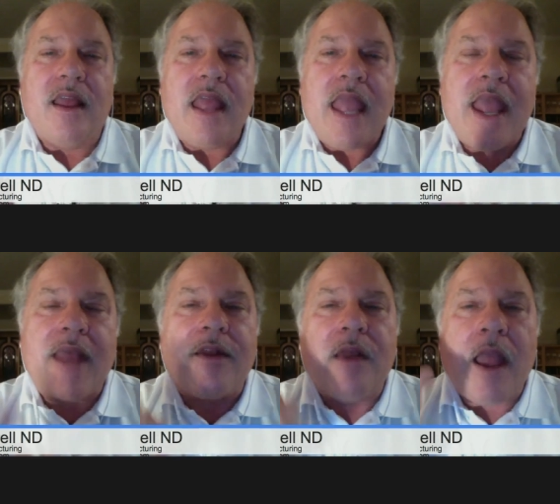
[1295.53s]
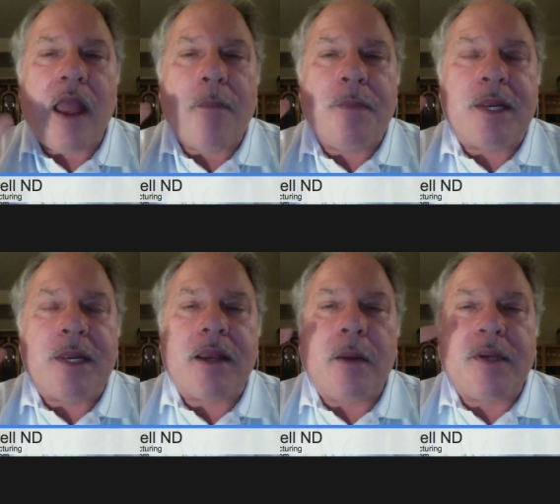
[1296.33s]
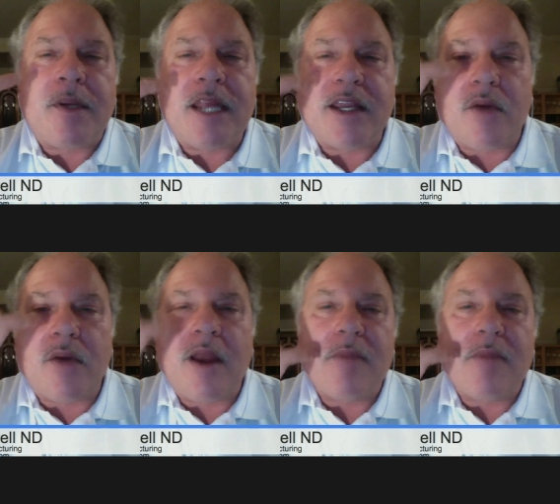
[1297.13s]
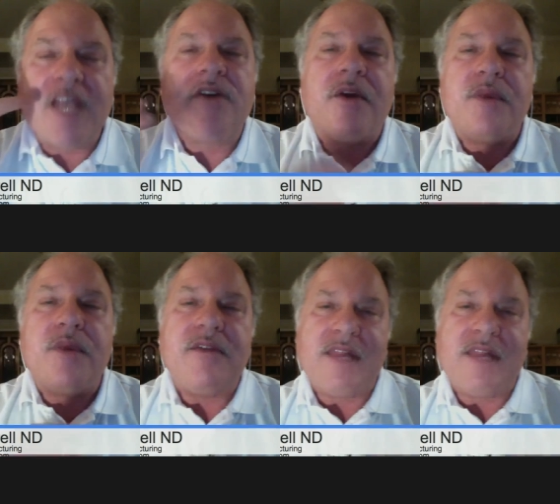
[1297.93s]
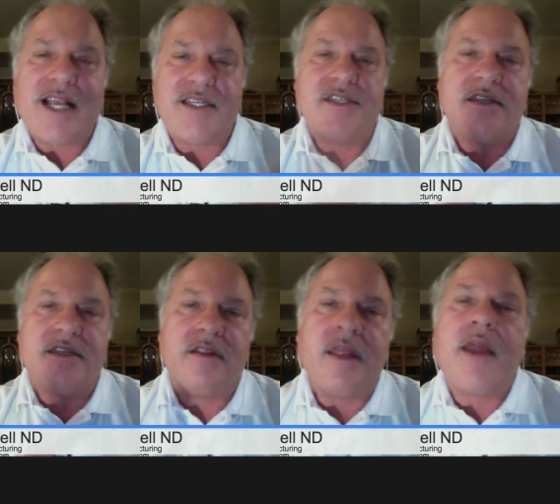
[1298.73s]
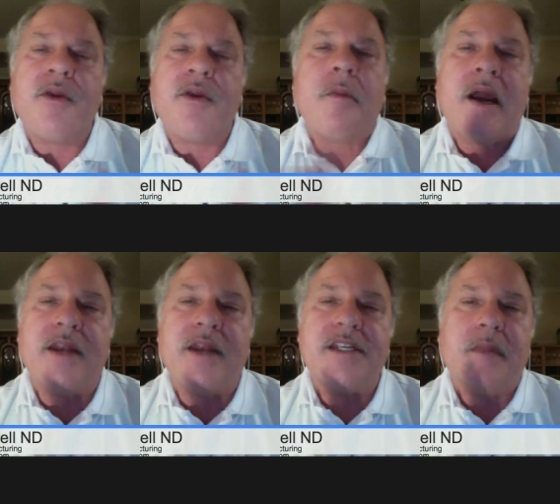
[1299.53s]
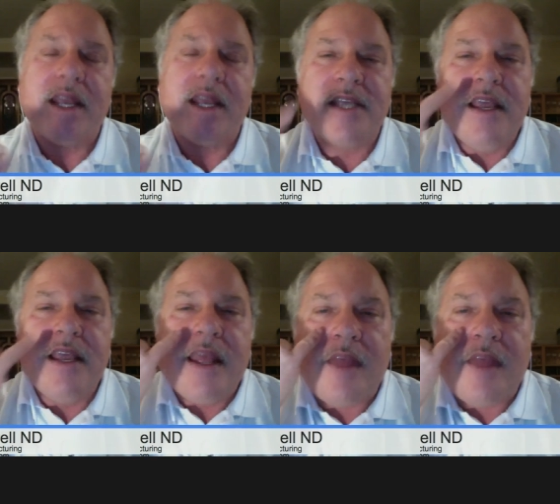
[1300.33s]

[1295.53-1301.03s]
And I pick a particular one based on reflexes that your body displays.